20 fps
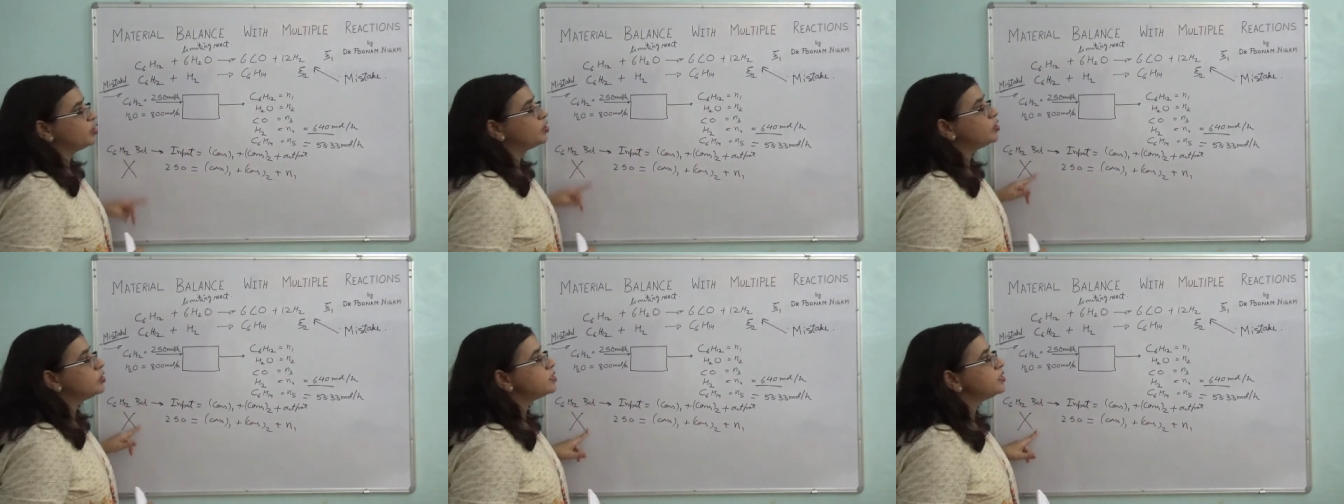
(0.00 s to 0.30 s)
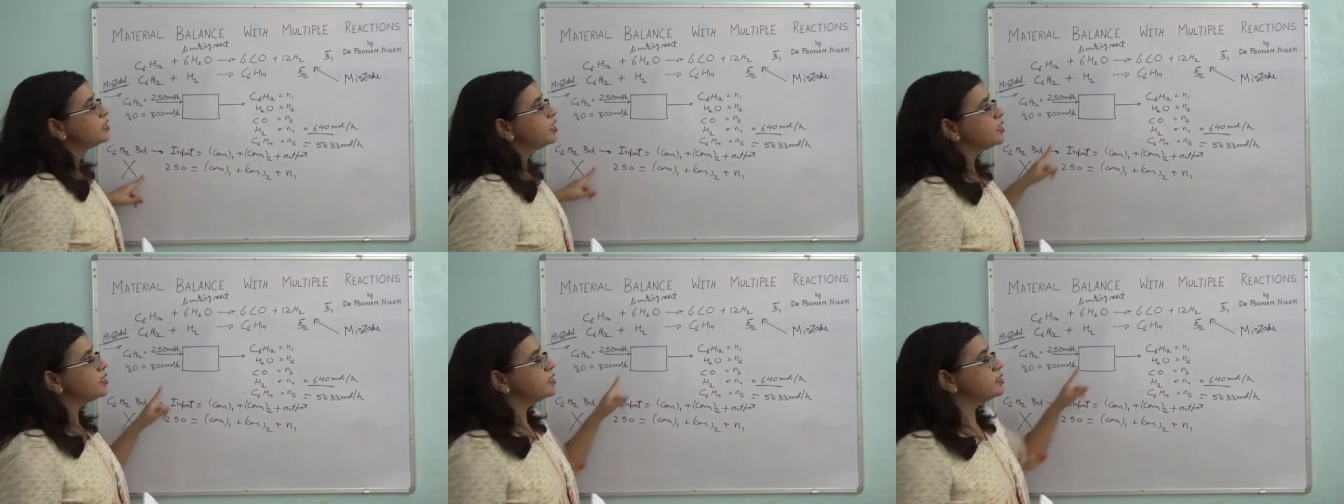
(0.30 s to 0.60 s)
because
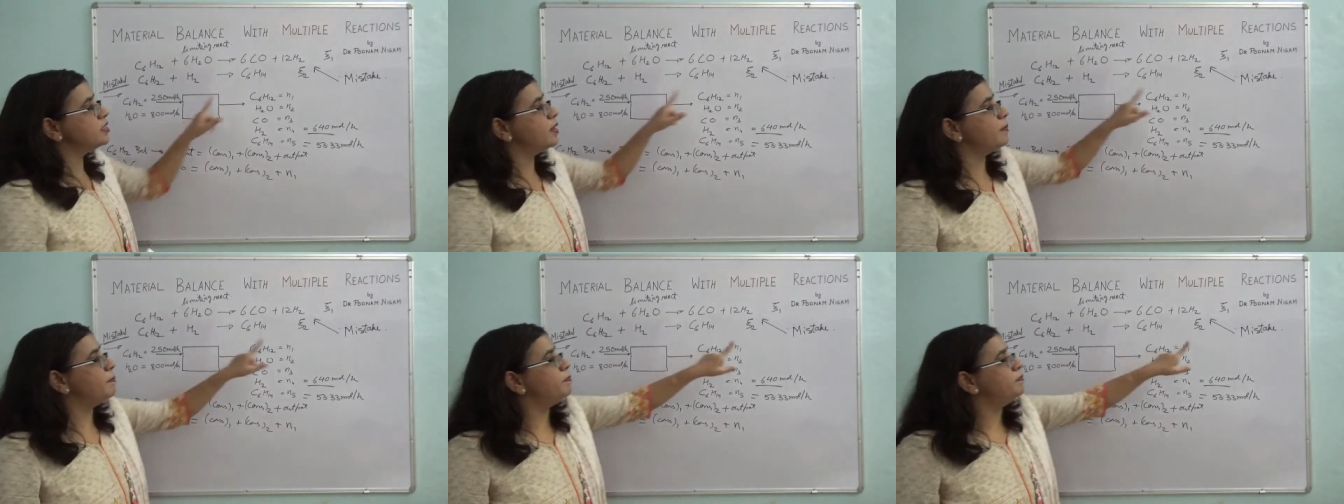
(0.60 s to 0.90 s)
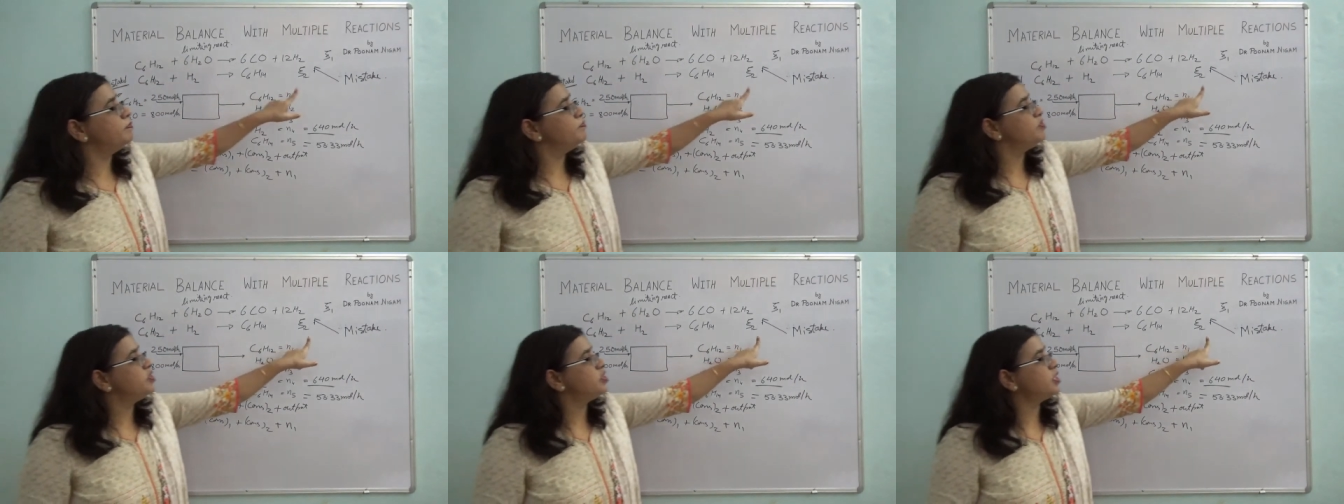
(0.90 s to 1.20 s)
there is a
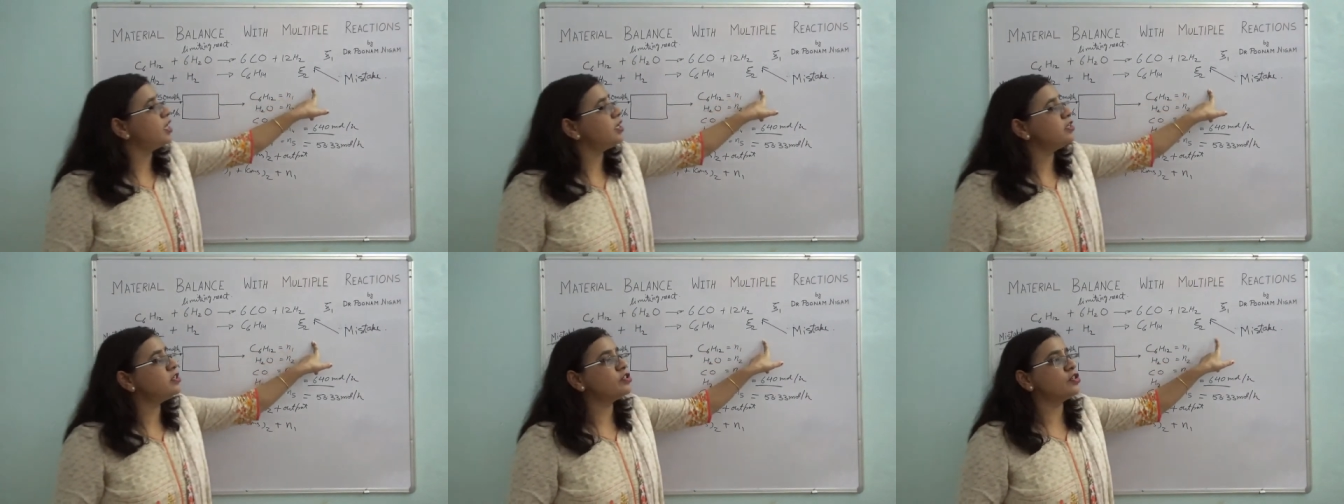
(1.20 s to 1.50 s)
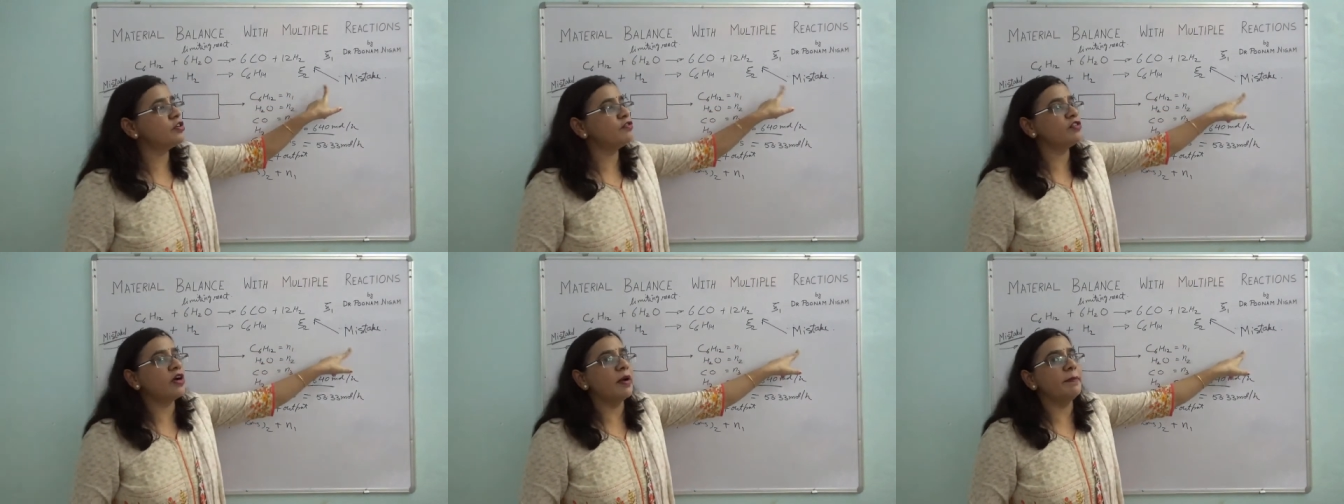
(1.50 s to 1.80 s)
chance
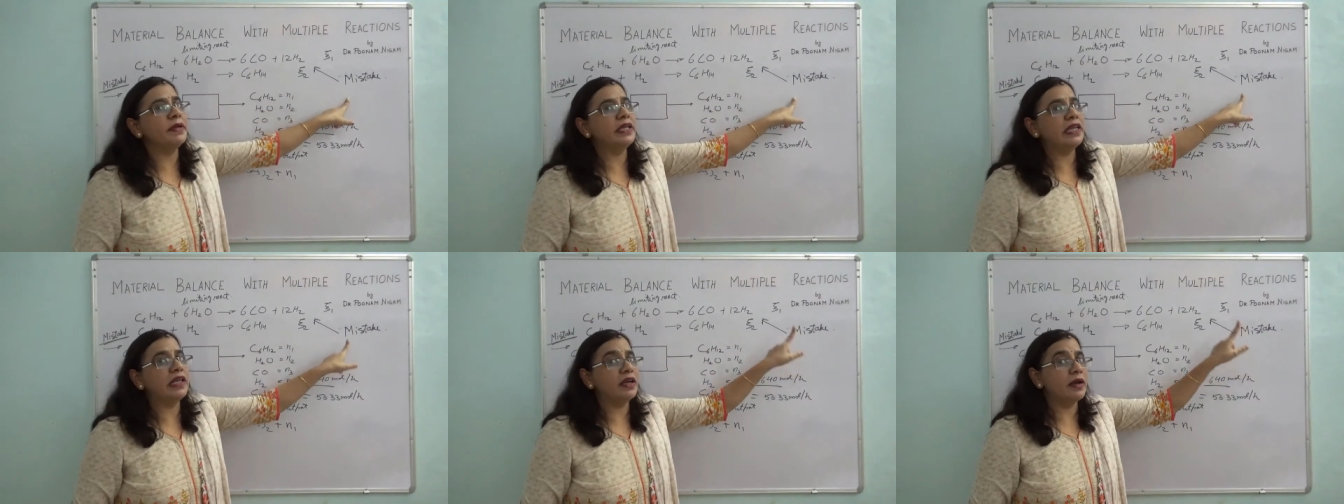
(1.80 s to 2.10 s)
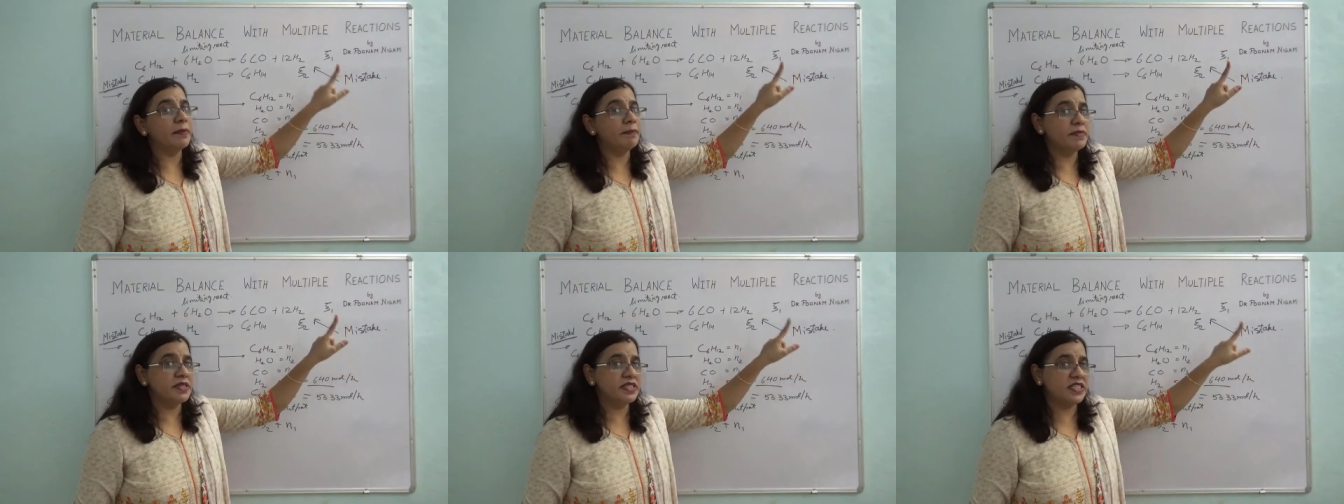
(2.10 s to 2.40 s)
of committing
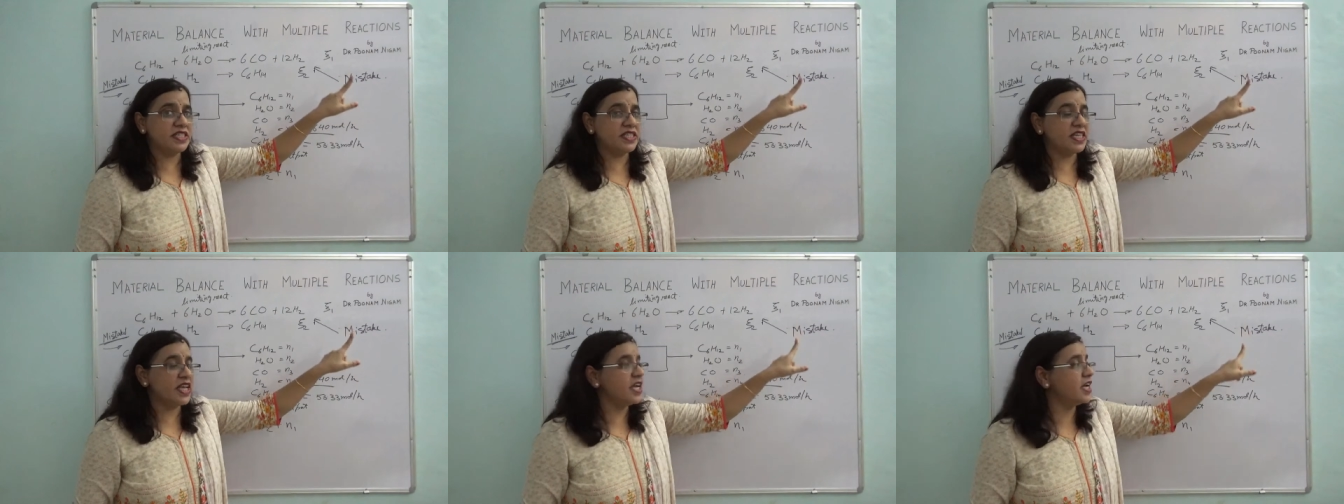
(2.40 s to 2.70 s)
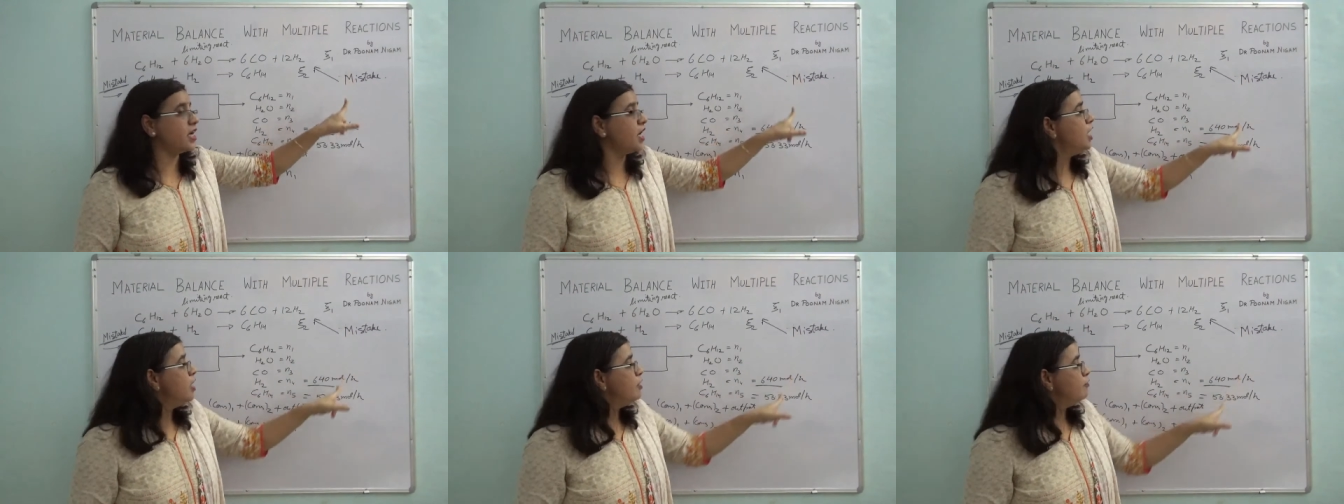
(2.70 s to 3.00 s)
a mistake